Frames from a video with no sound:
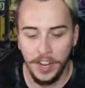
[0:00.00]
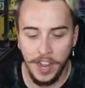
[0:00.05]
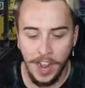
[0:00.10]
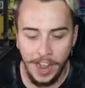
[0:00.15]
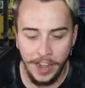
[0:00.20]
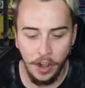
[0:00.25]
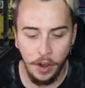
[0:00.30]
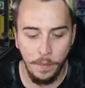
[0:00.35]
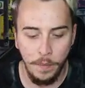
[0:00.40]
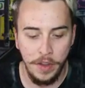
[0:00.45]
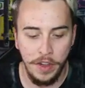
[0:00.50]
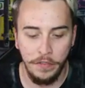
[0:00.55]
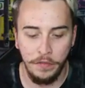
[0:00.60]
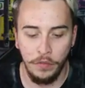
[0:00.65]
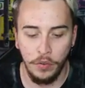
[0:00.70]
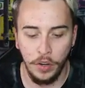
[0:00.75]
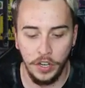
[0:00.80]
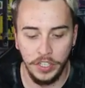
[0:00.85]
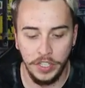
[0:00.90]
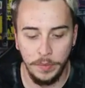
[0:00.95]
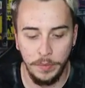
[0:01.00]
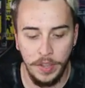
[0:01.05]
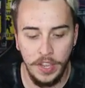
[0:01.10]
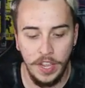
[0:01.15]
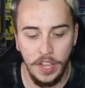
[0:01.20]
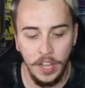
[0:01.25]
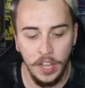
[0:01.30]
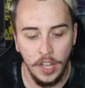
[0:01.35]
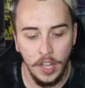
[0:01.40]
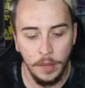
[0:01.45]
I don't mean for it to
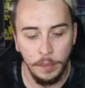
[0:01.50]
be,